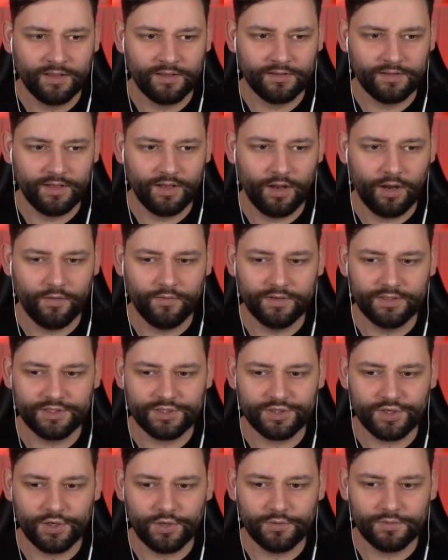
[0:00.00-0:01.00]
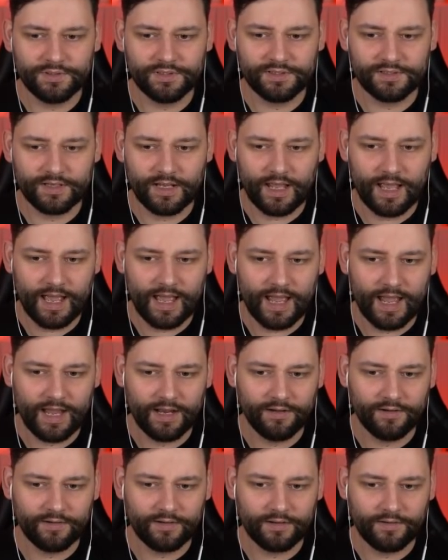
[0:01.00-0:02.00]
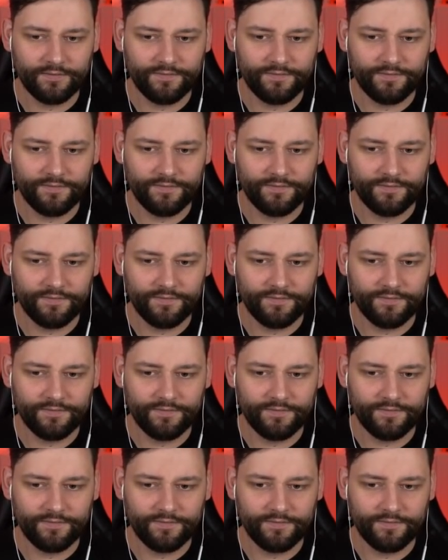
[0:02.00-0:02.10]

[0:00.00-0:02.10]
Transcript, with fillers: The orange juice and